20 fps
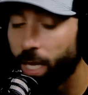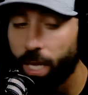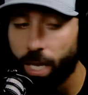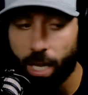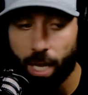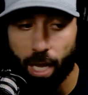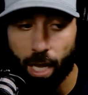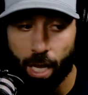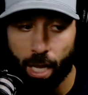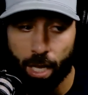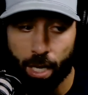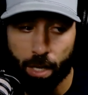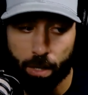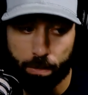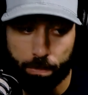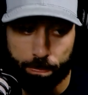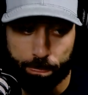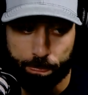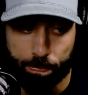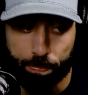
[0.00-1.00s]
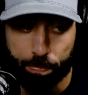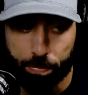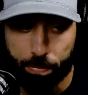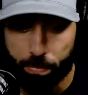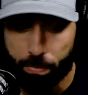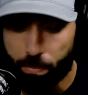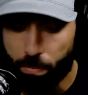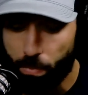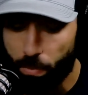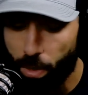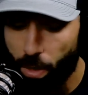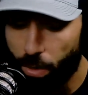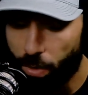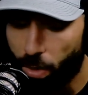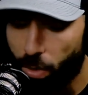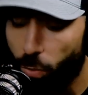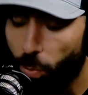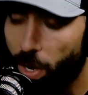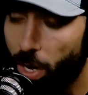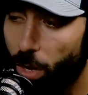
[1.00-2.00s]
And
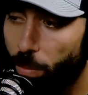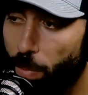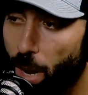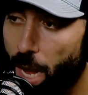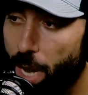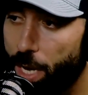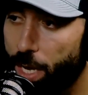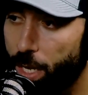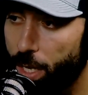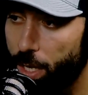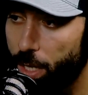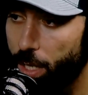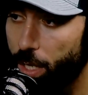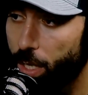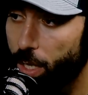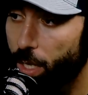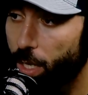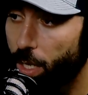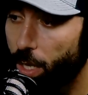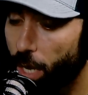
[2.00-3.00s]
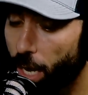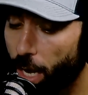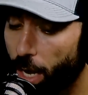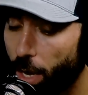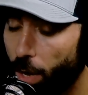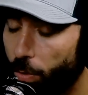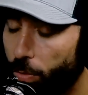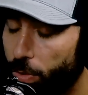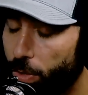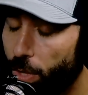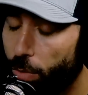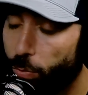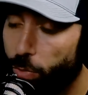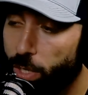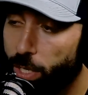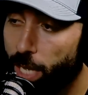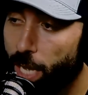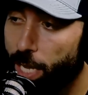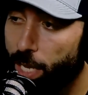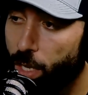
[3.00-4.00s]
another way our body that
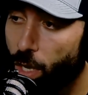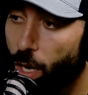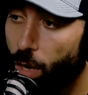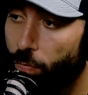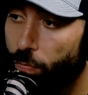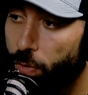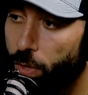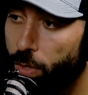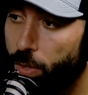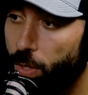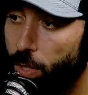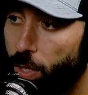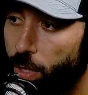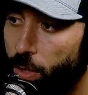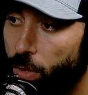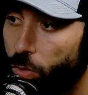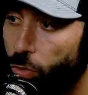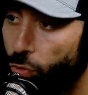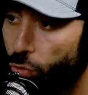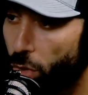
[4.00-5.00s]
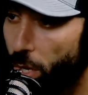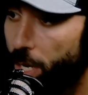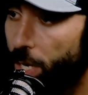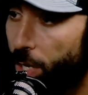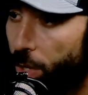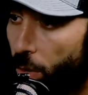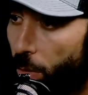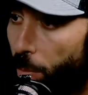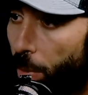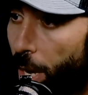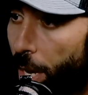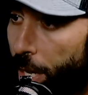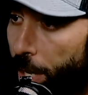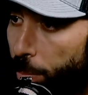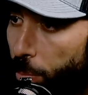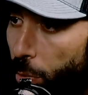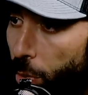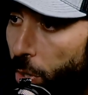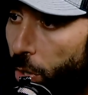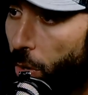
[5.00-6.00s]
we gain confidence is training our body,
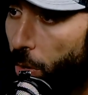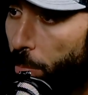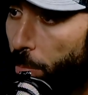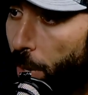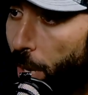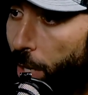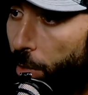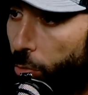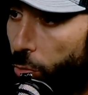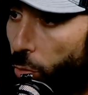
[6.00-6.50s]
putting our body through